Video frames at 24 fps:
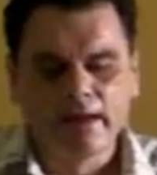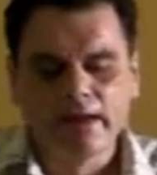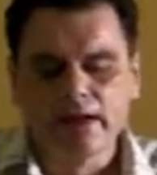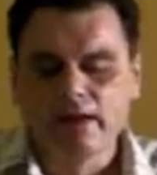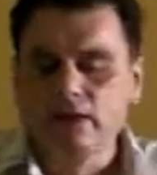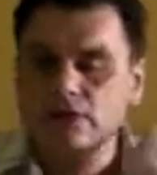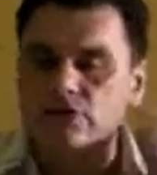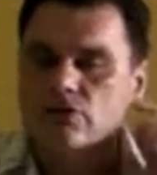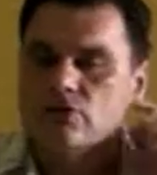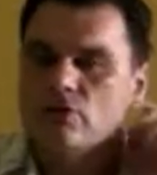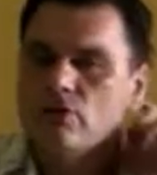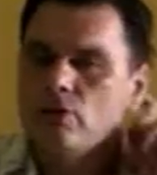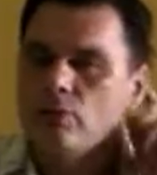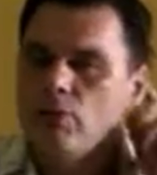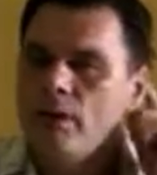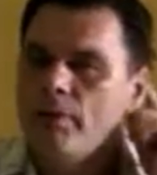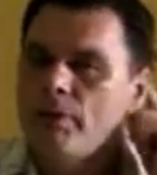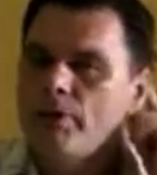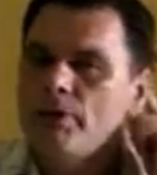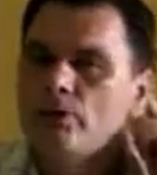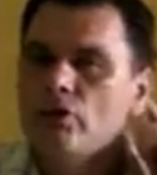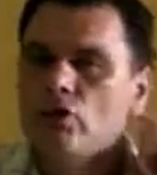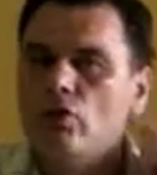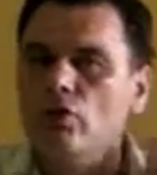So what
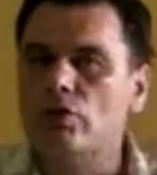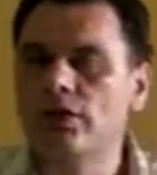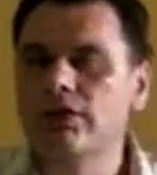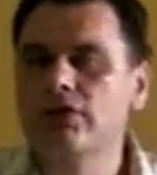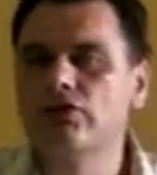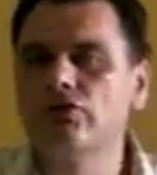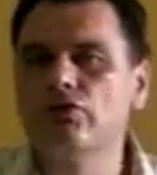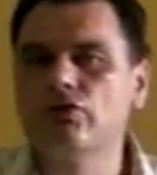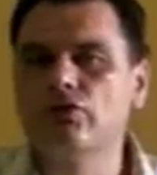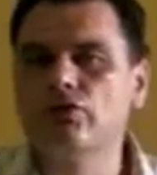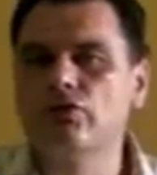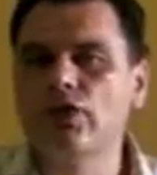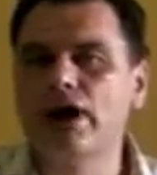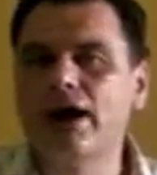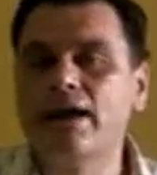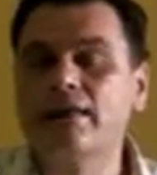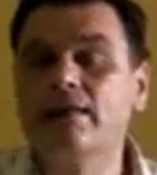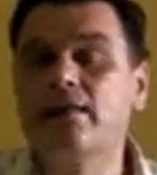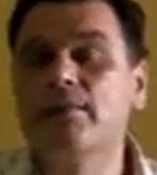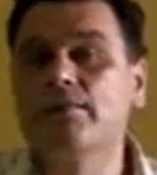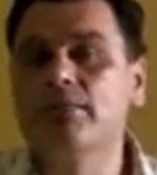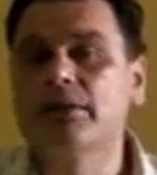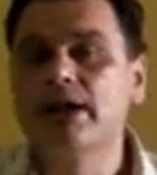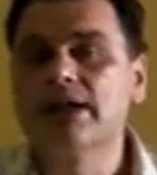about going to
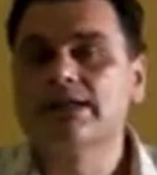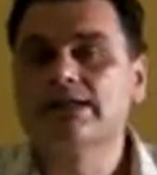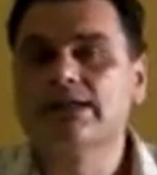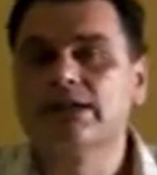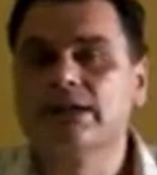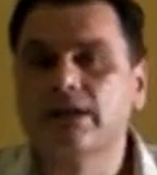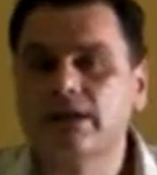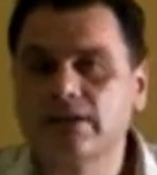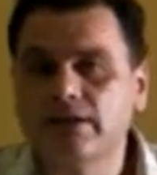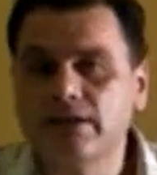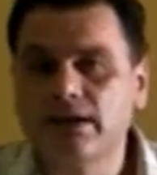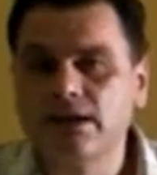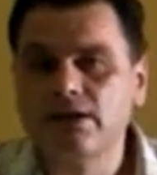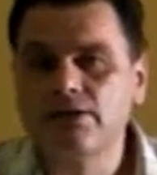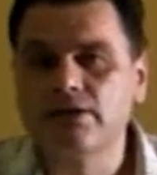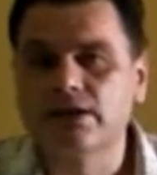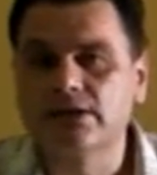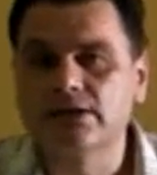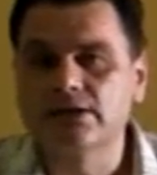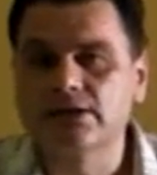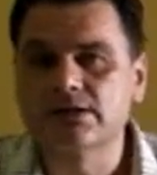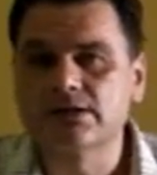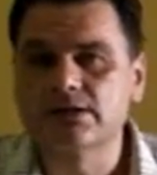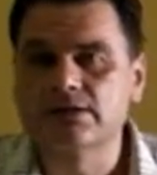and the present
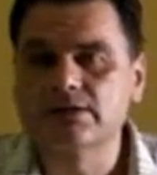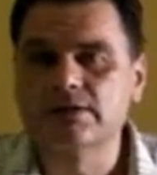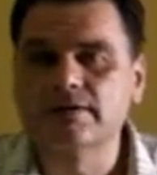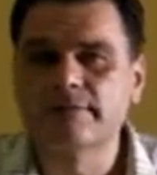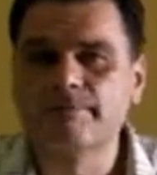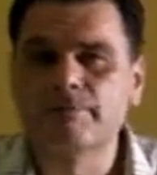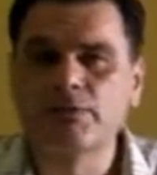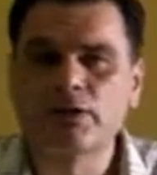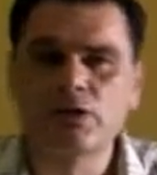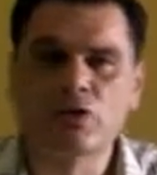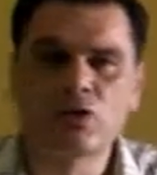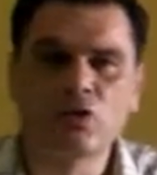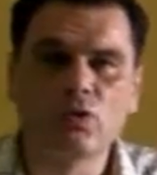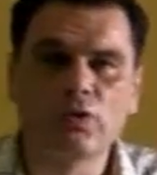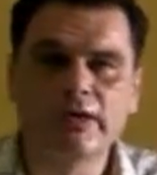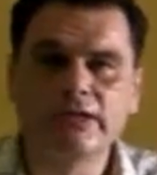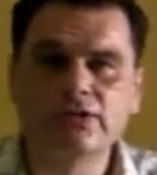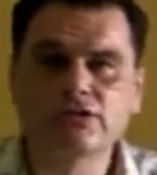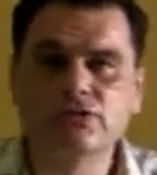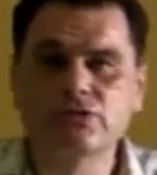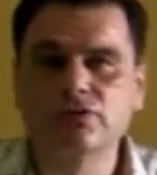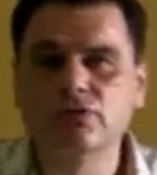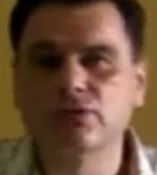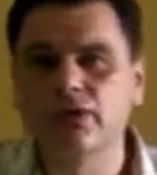continuous? Going
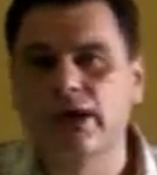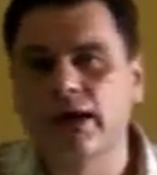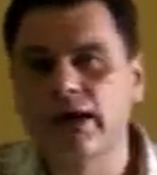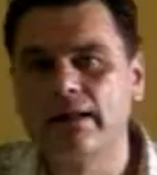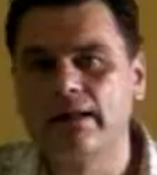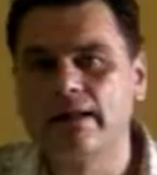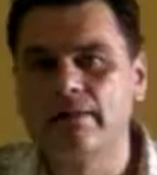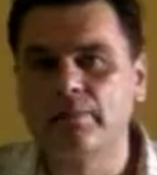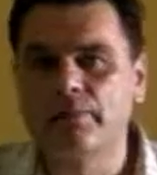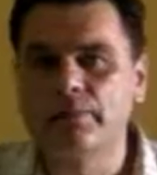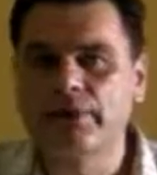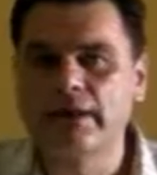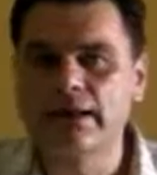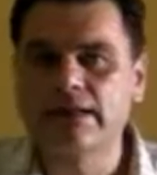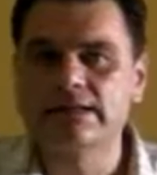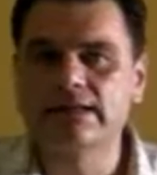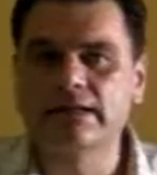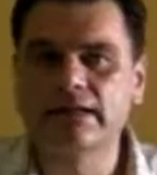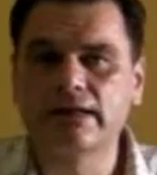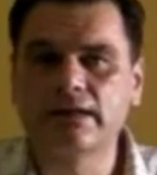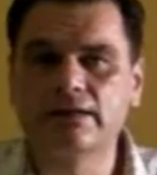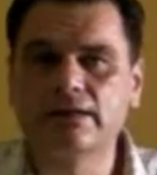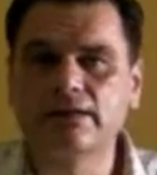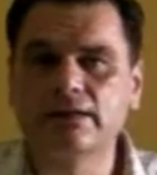to and the
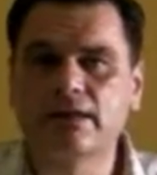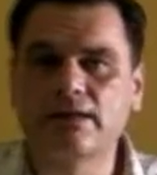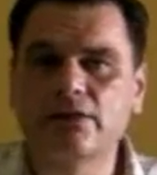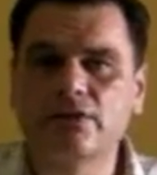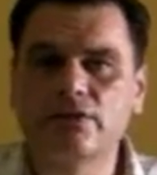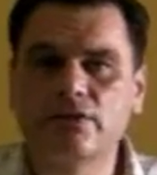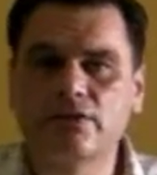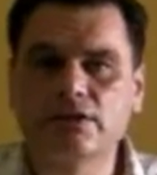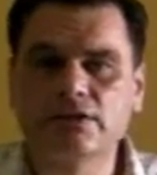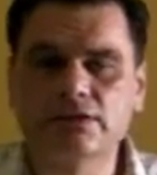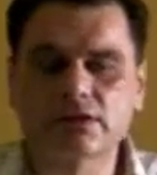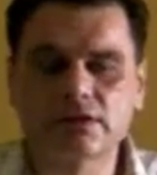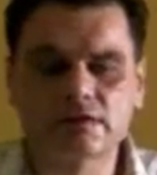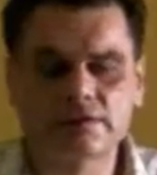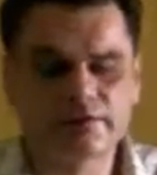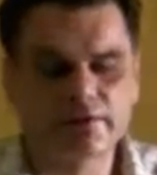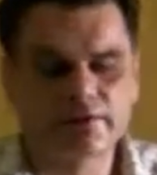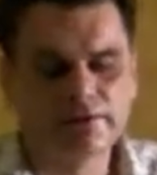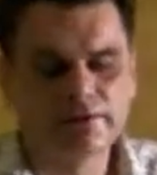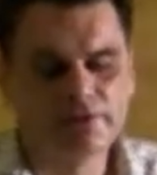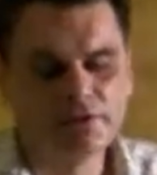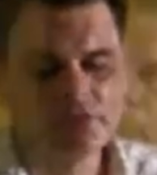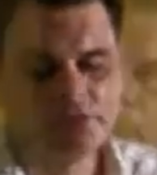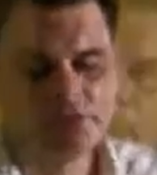present continuous for
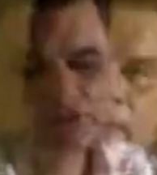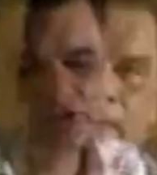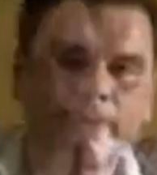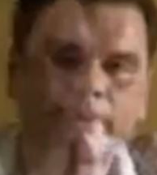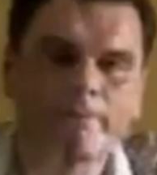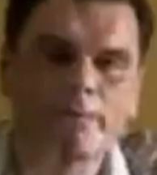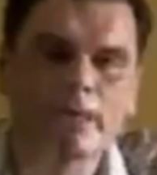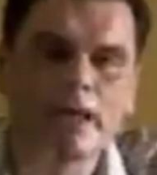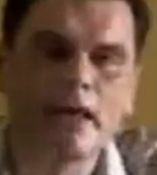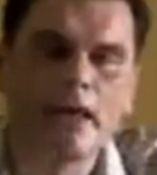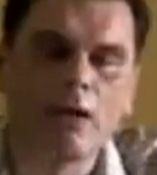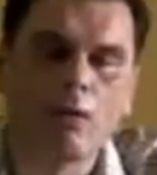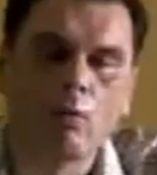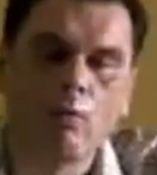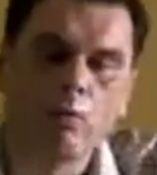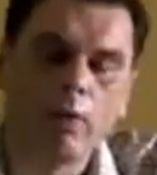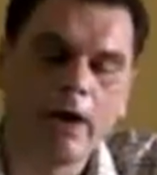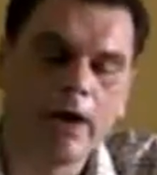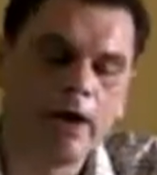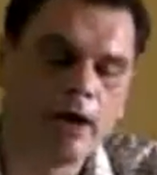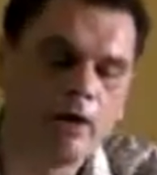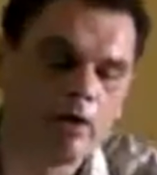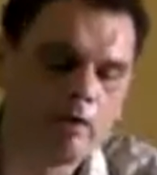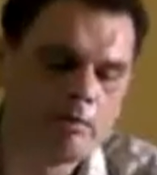a few.
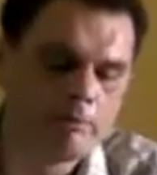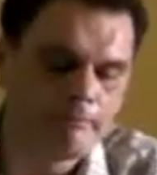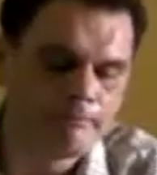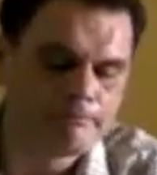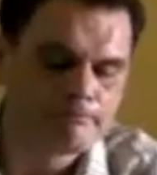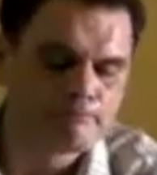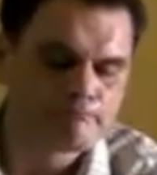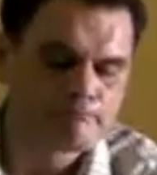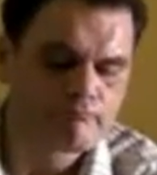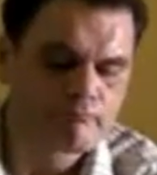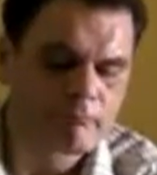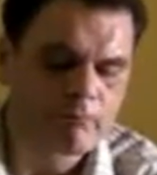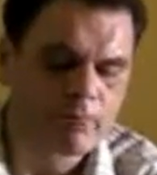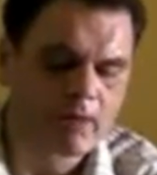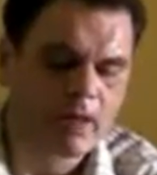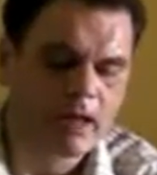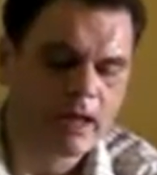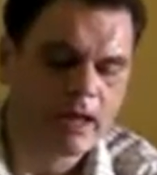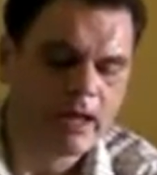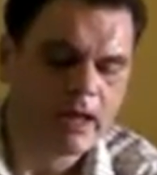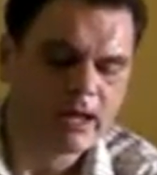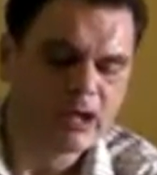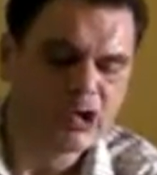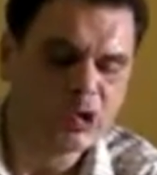Well,
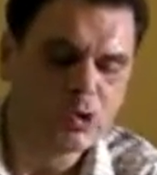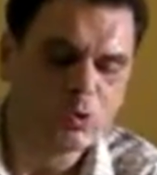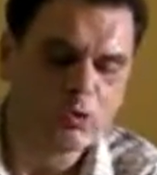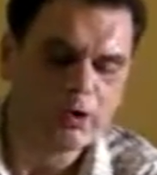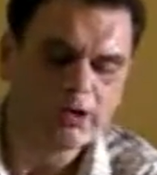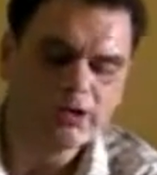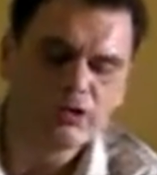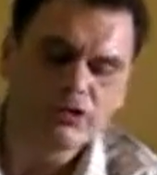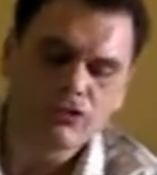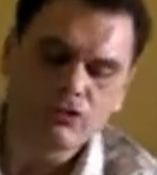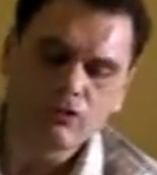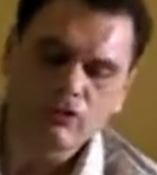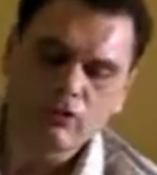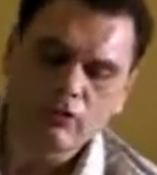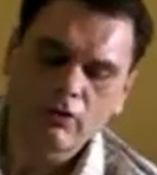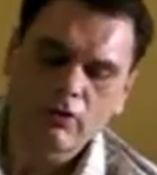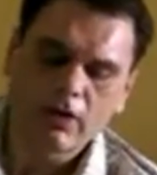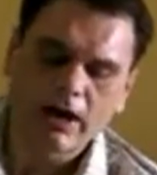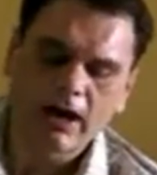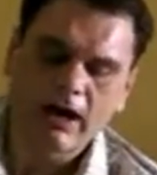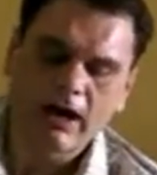going to